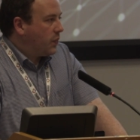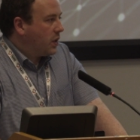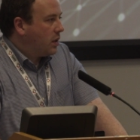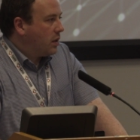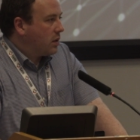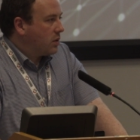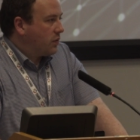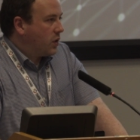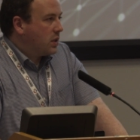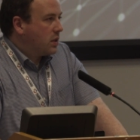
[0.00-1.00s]
clinical
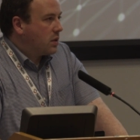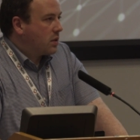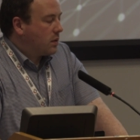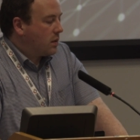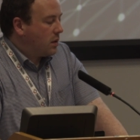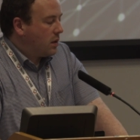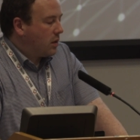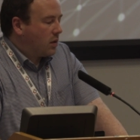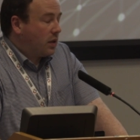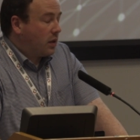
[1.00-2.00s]
devices
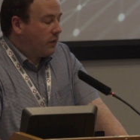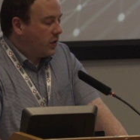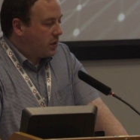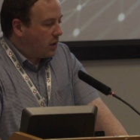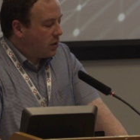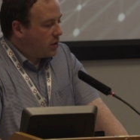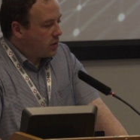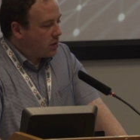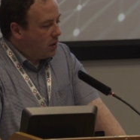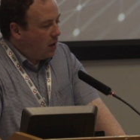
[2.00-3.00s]
or clinical
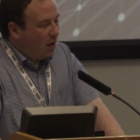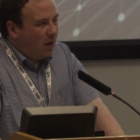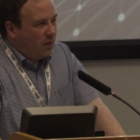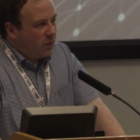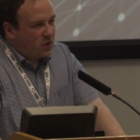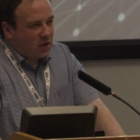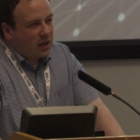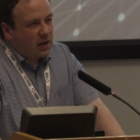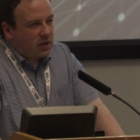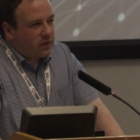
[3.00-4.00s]
investigations. There's
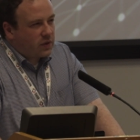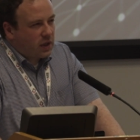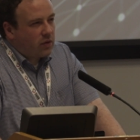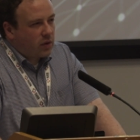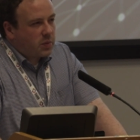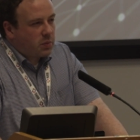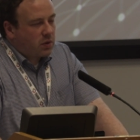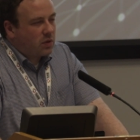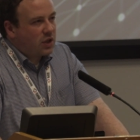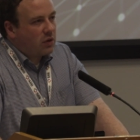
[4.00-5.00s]
slightly different acronyms,
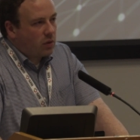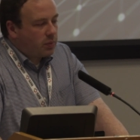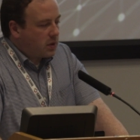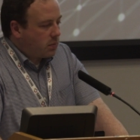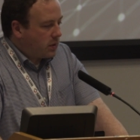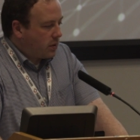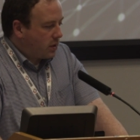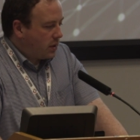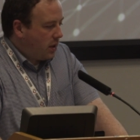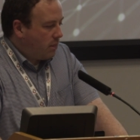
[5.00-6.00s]
but the general principles are
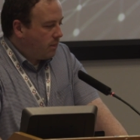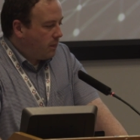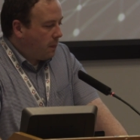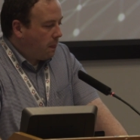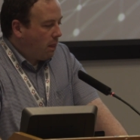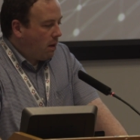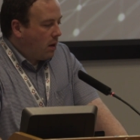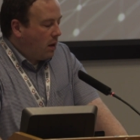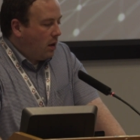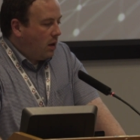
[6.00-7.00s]
the same.
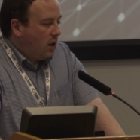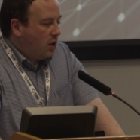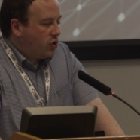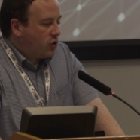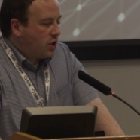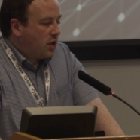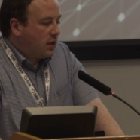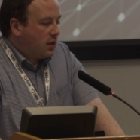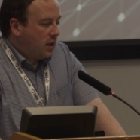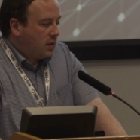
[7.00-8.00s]
It does
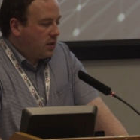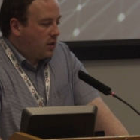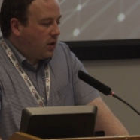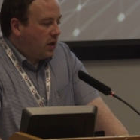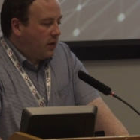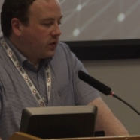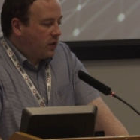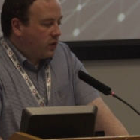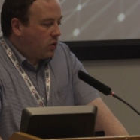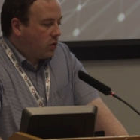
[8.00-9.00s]
not necessarily have to
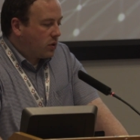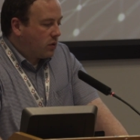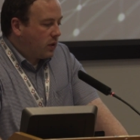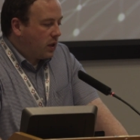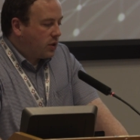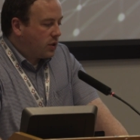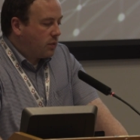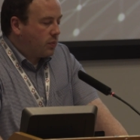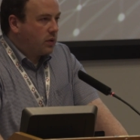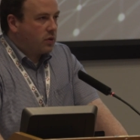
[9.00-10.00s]
have a causal
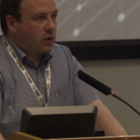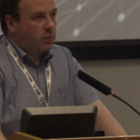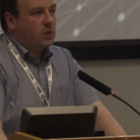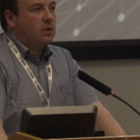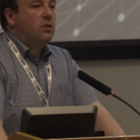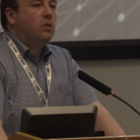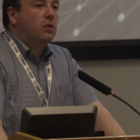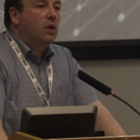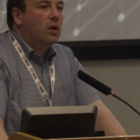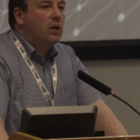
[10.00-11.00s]
relationship with the treatment.
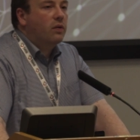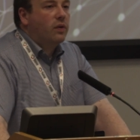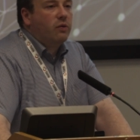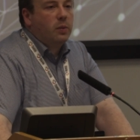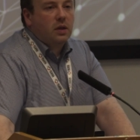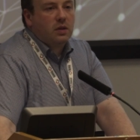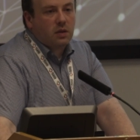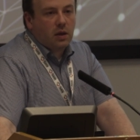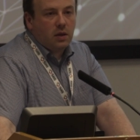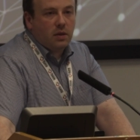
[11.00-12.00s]
So for everybody at
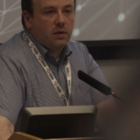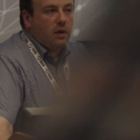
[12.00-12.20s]
site